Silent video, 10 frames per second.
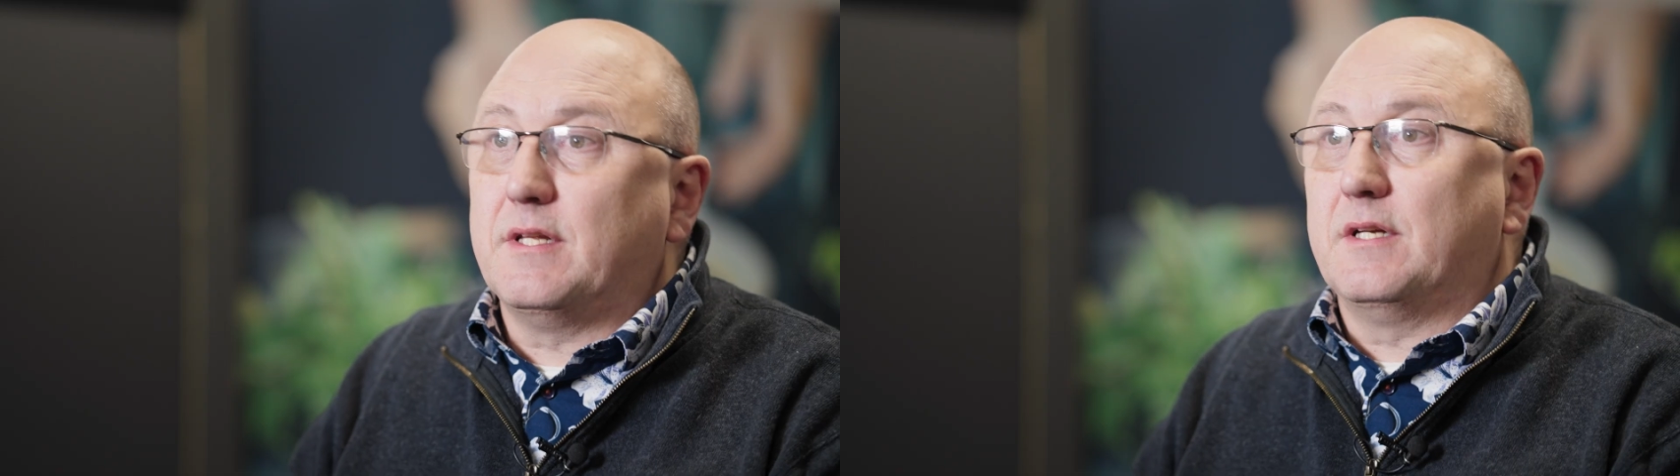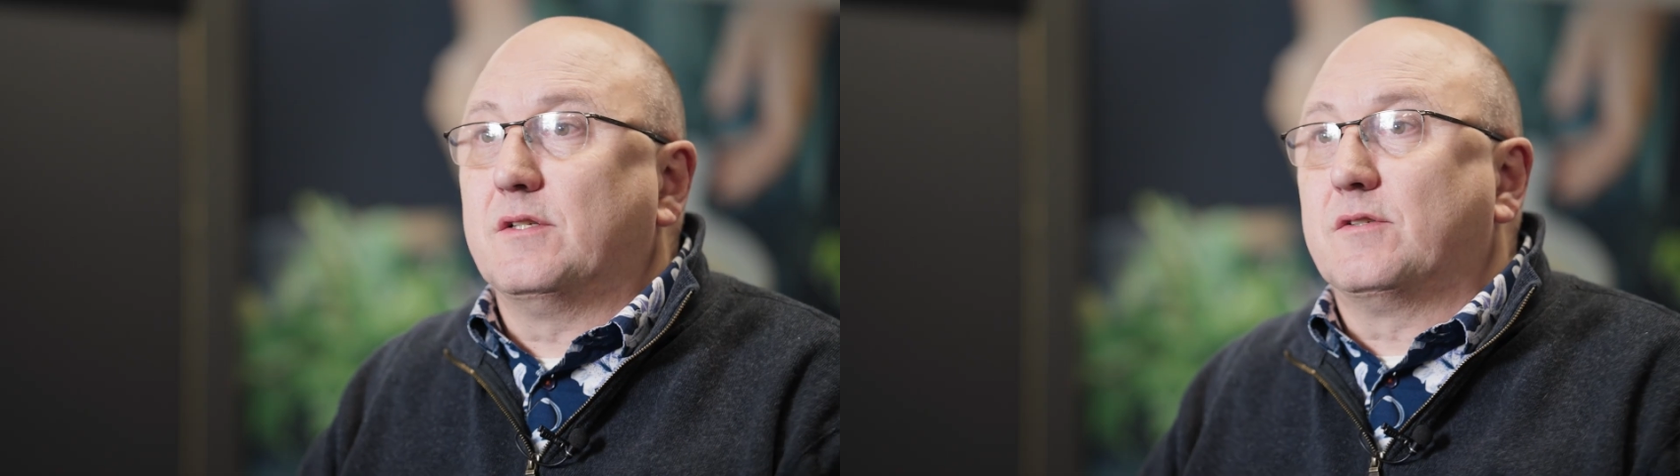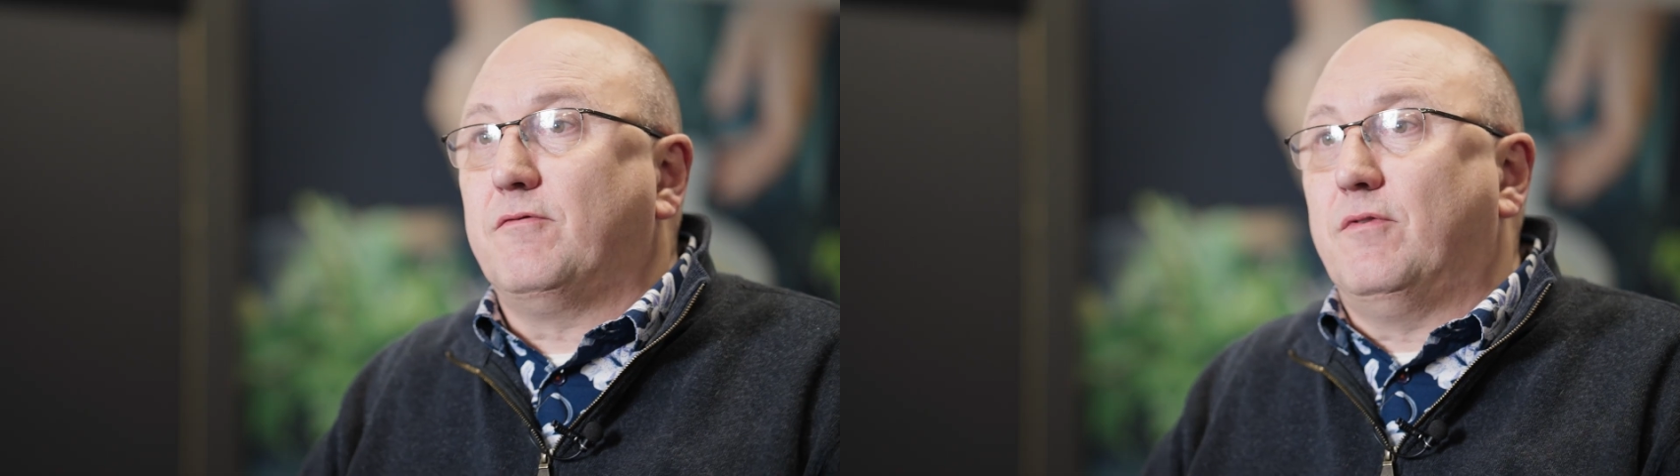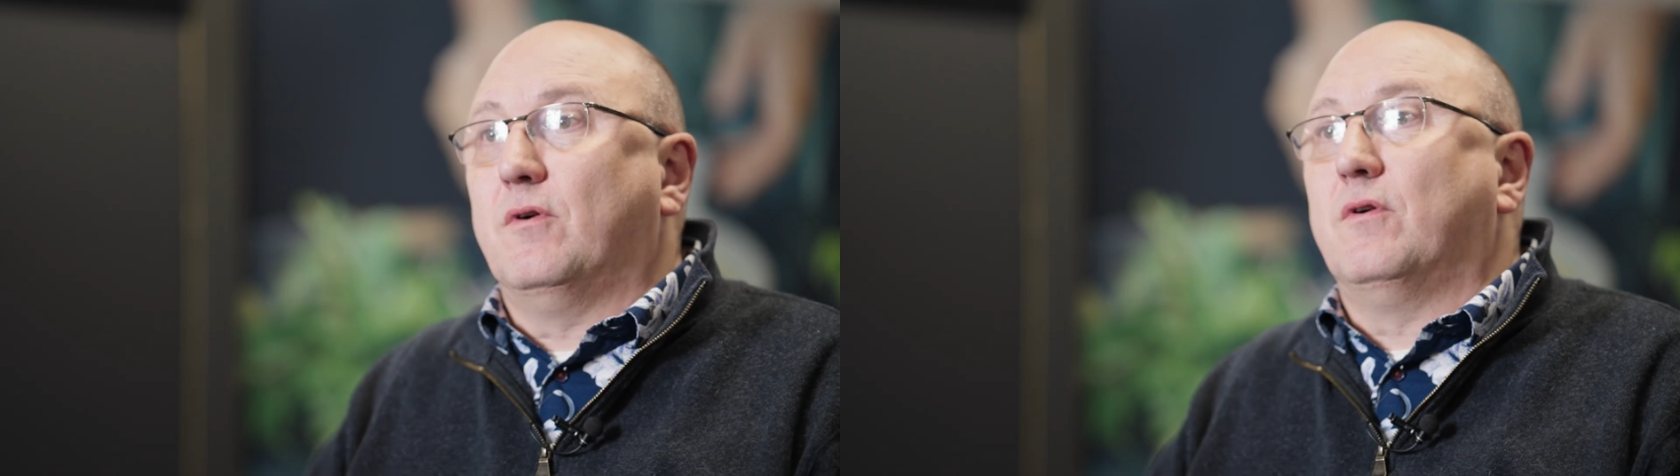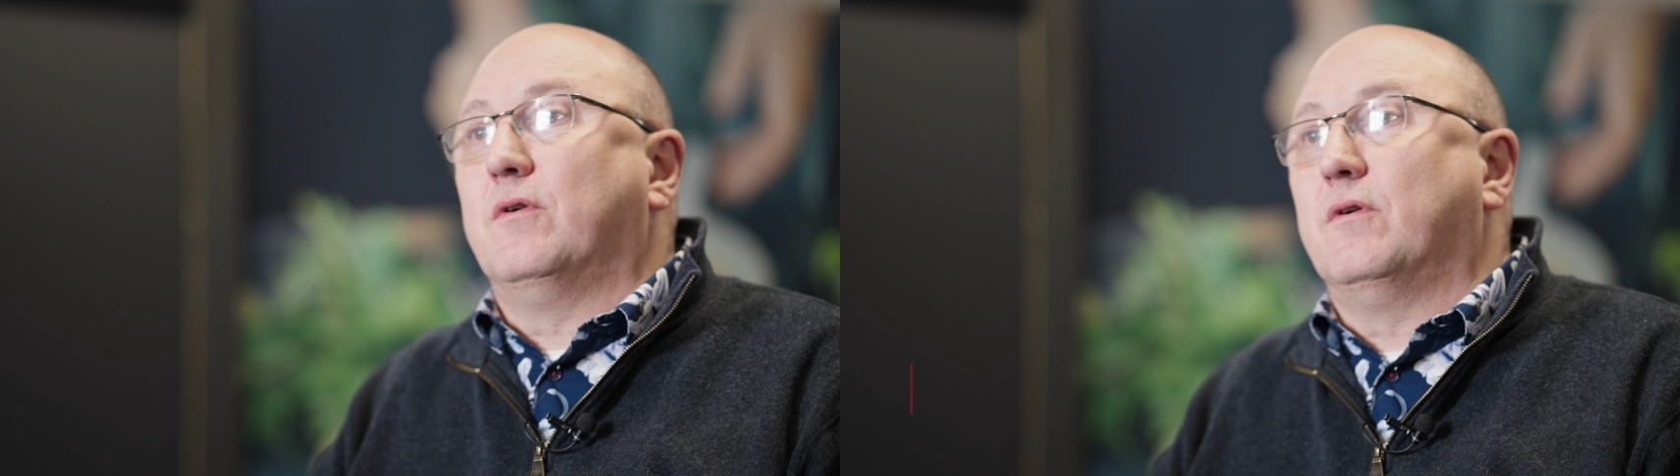things
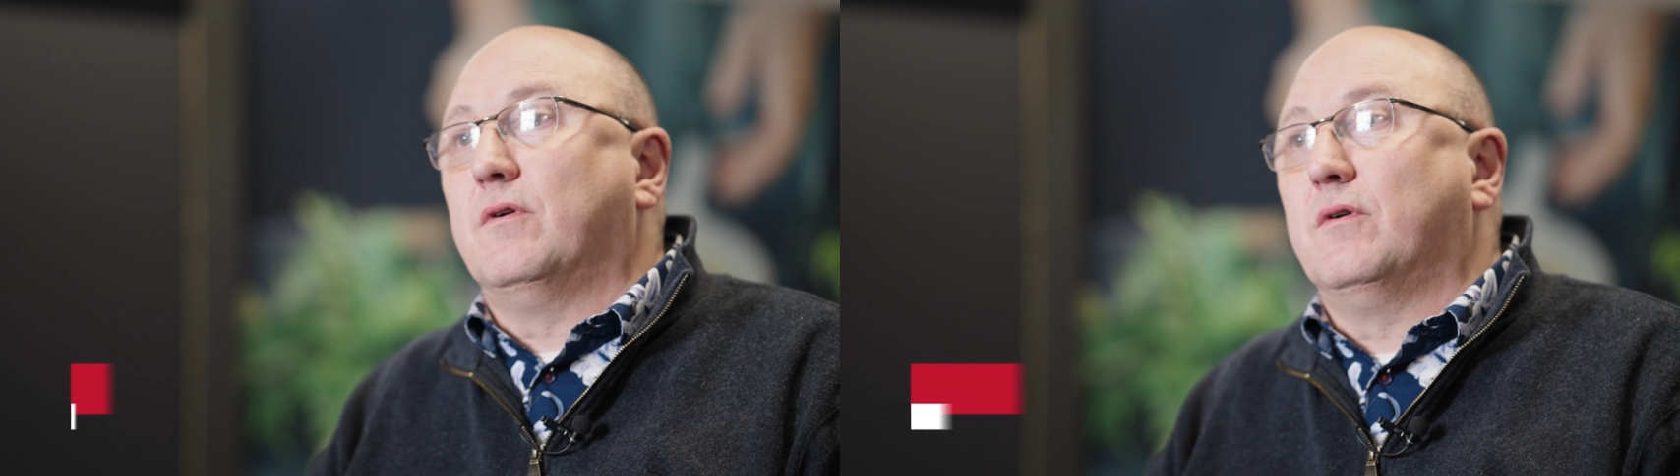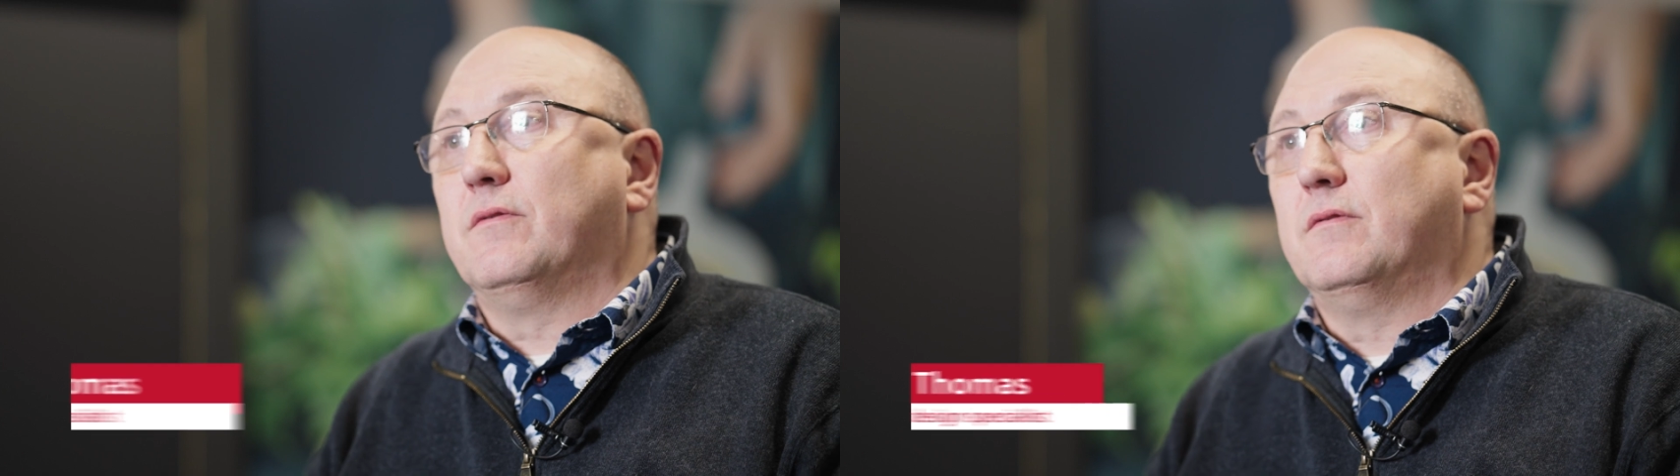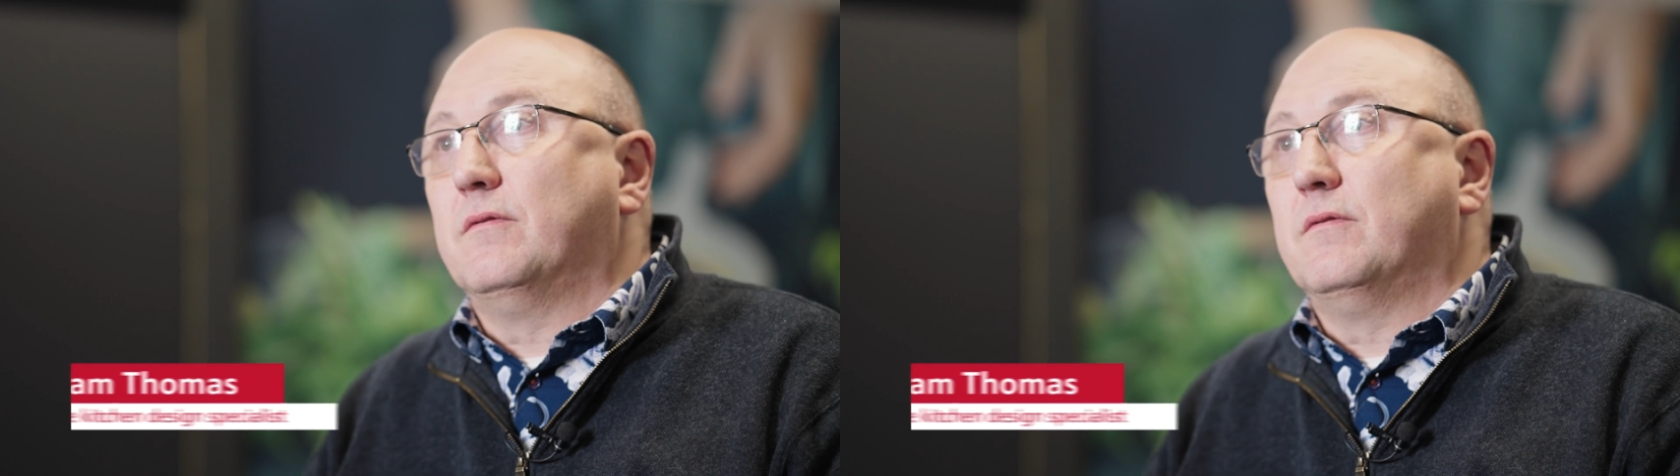for